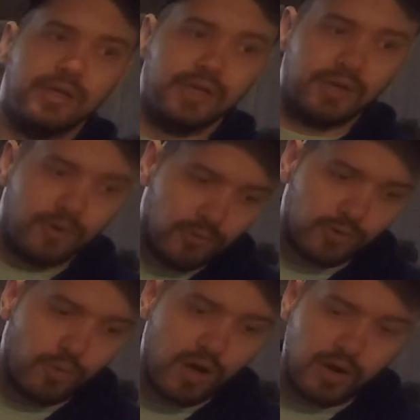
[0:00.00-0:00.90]
an older
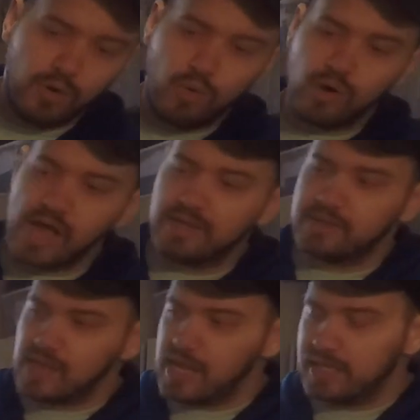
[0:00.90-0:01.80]
one or a
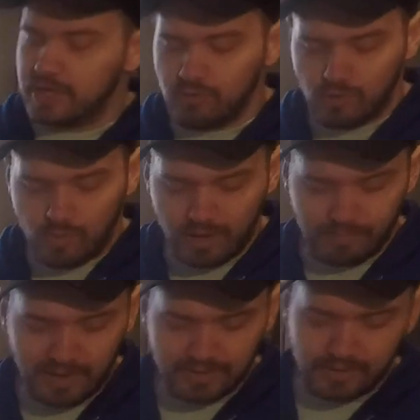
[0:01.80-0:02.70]
slightly newer one,
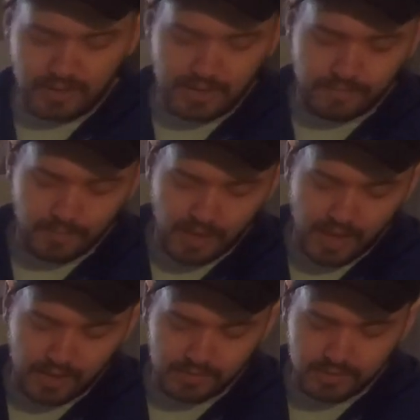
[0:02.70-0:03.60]
basically,
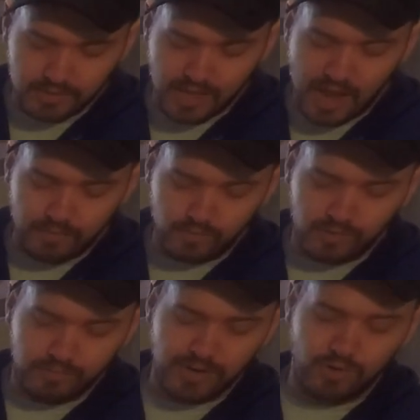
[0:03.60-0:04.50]
and that
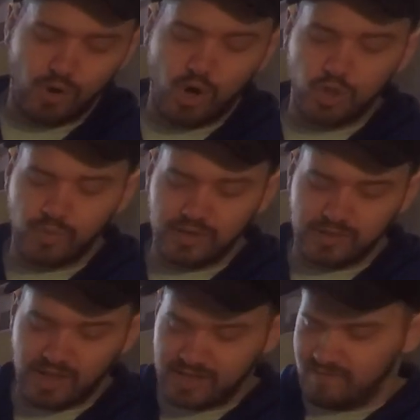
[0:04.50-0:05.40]
would bring you all the way
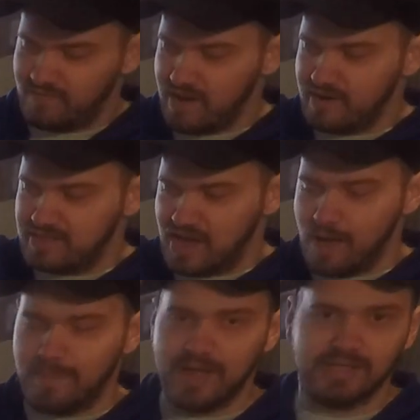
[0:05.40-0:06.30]
to like the very
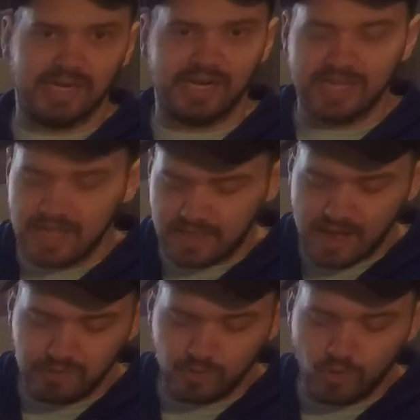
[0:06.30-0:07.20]
top end,
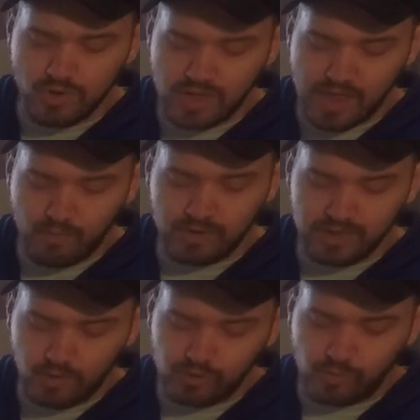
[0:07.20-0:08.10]
$98,000, or you could get one of
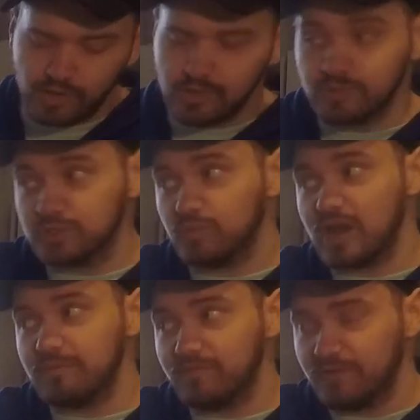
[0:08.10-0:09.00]
the older ones, which is what
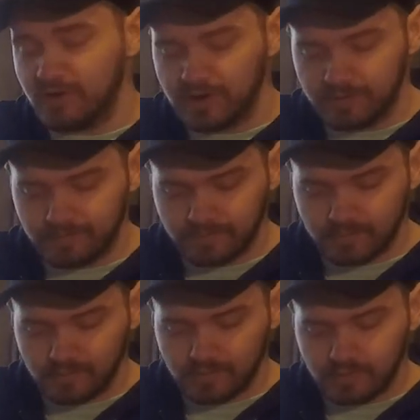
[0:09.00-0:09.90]
I prefer,
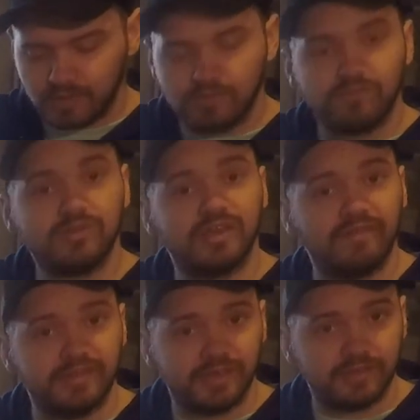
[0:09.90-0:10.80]
for
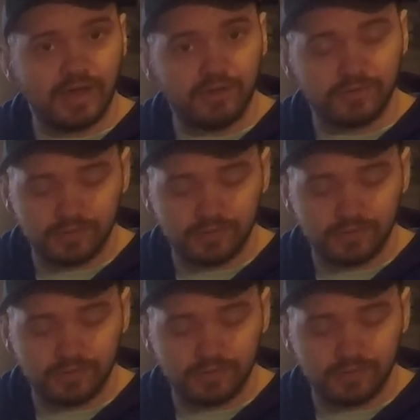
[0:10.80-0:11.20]
$76,000.